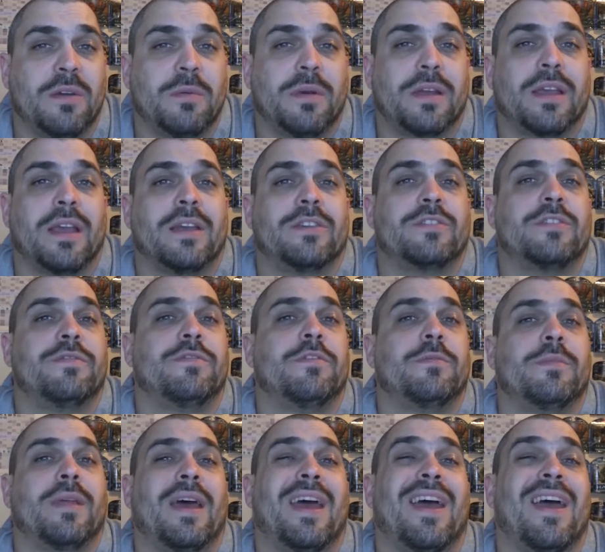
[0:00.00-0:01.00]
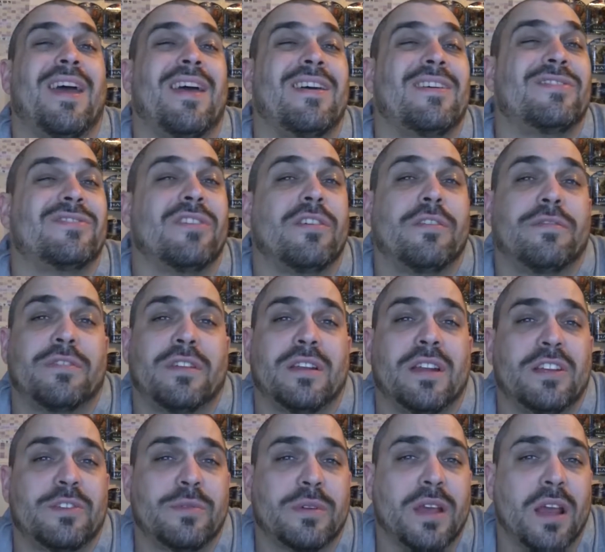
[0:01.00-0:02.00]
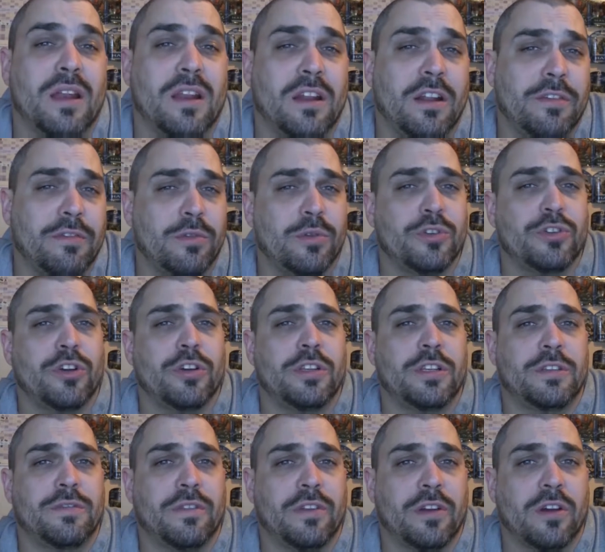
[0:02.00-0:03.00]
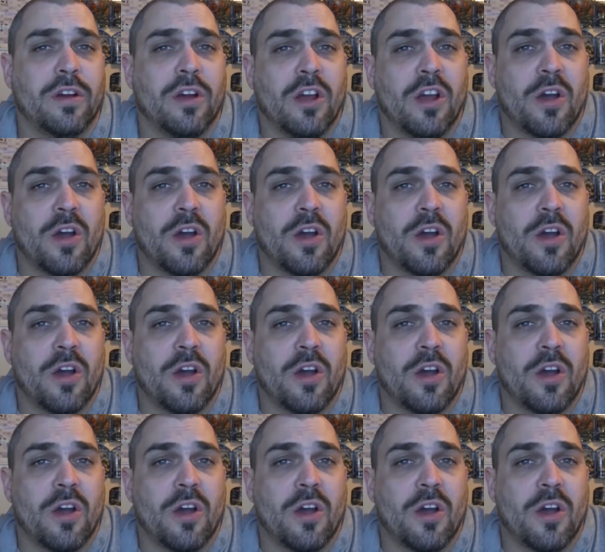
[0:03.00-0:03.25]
We get stuff up there as often as we can, and if you enjoyed this video,